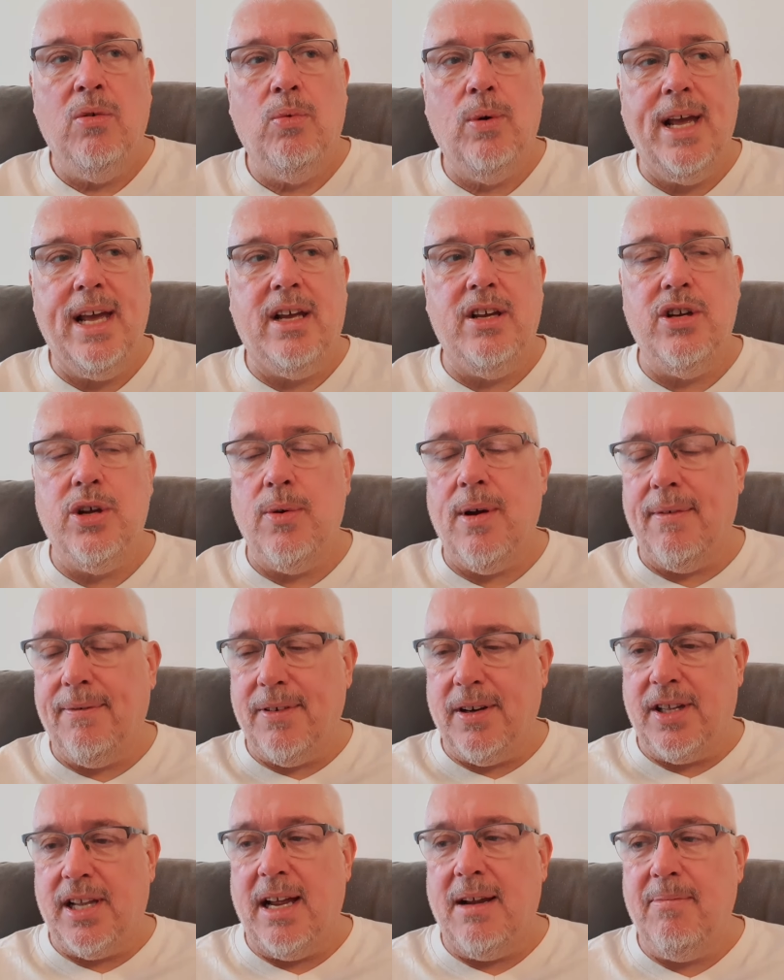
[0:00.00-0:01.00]
We can do
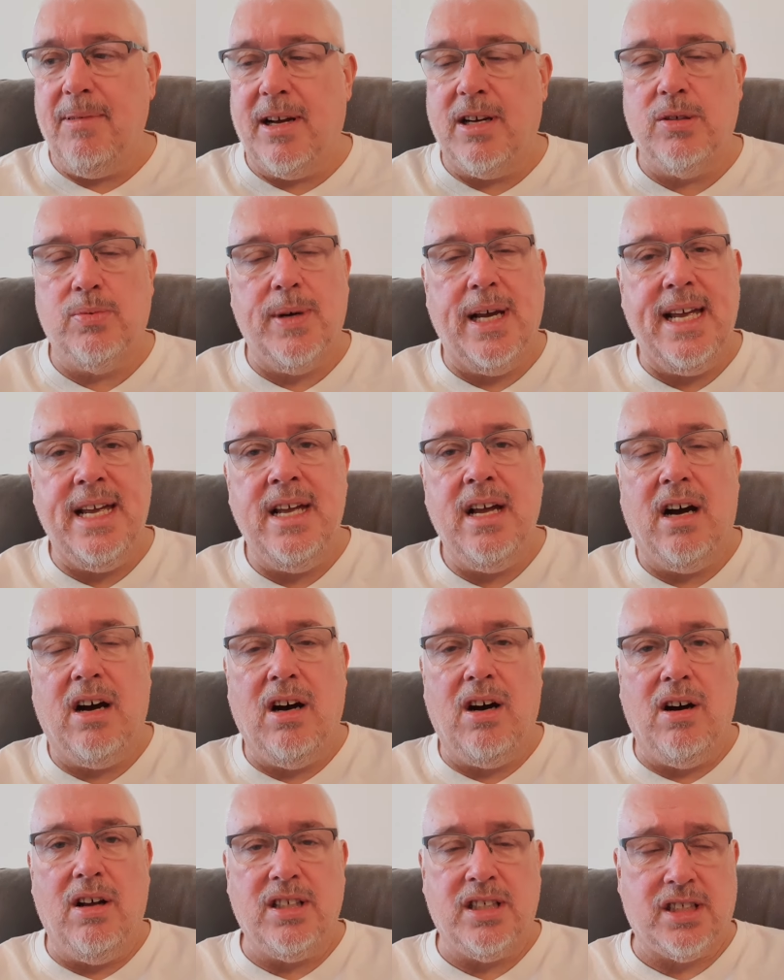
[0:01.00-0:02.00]
everything because we
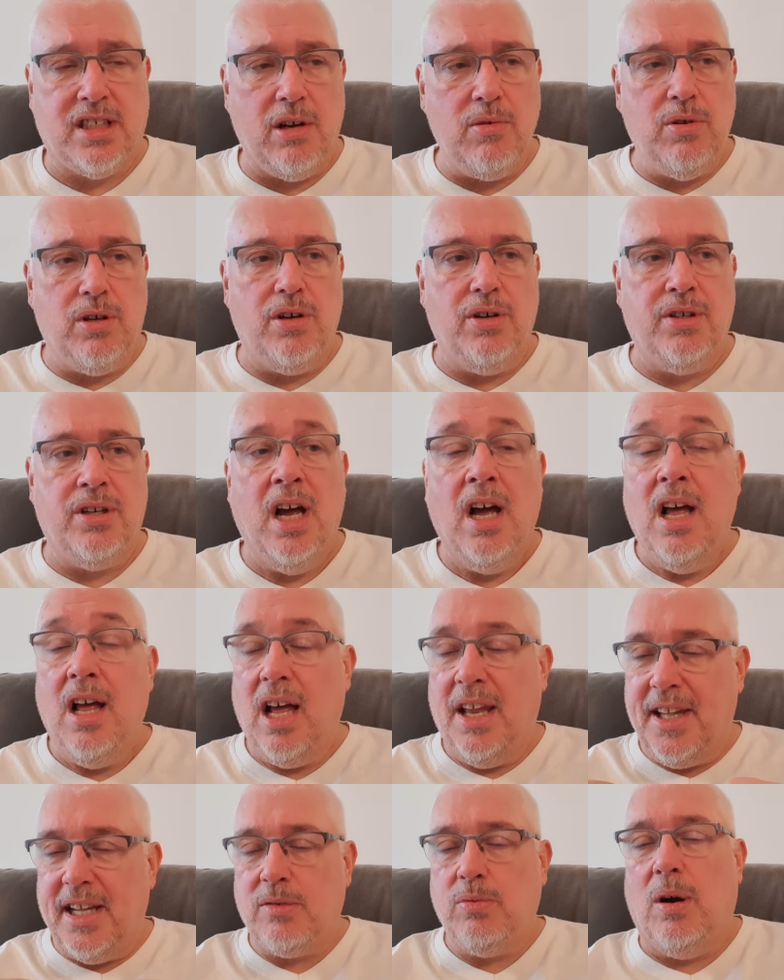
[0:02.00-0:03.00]
are so good.
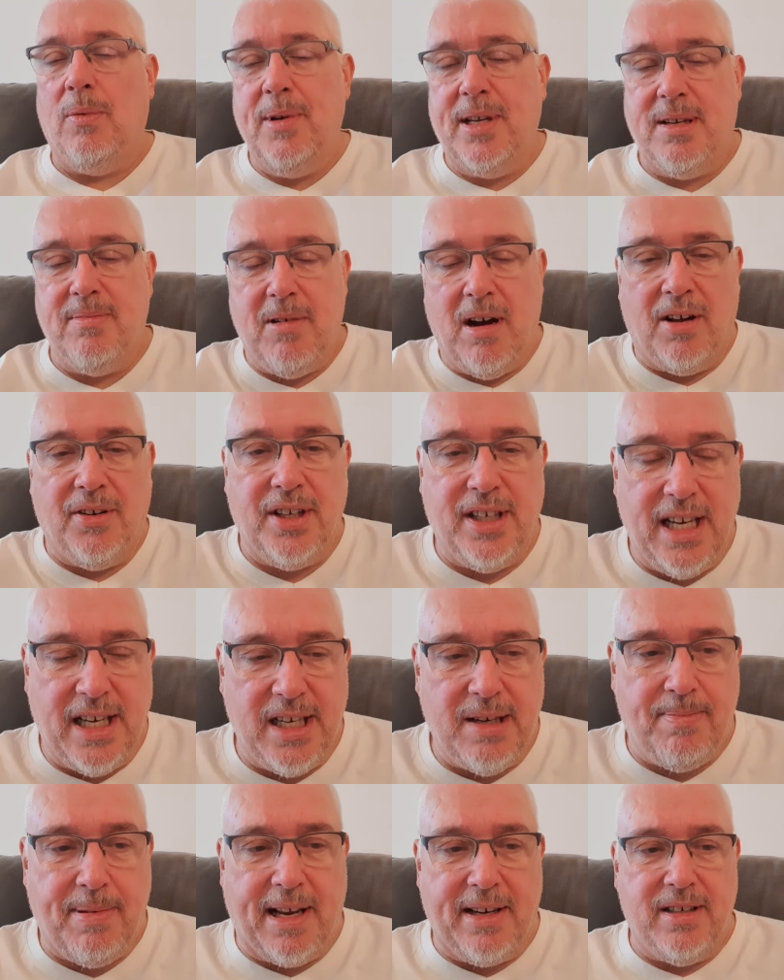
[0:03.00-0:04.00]
And that's why we demand an
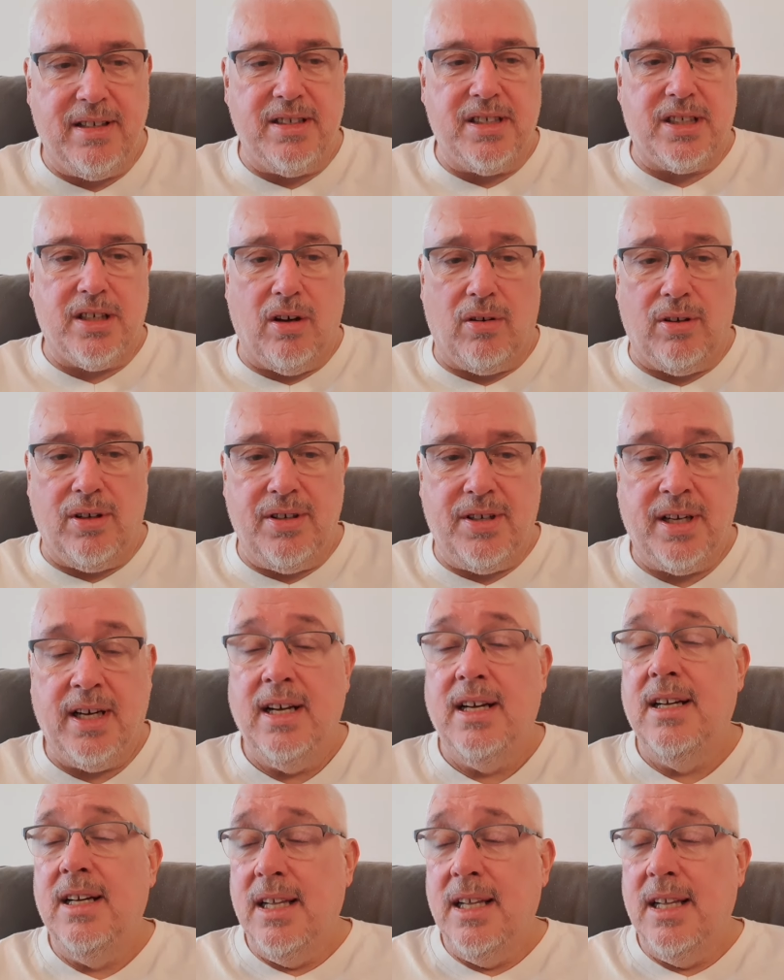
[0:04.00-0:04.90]
independent Scotland.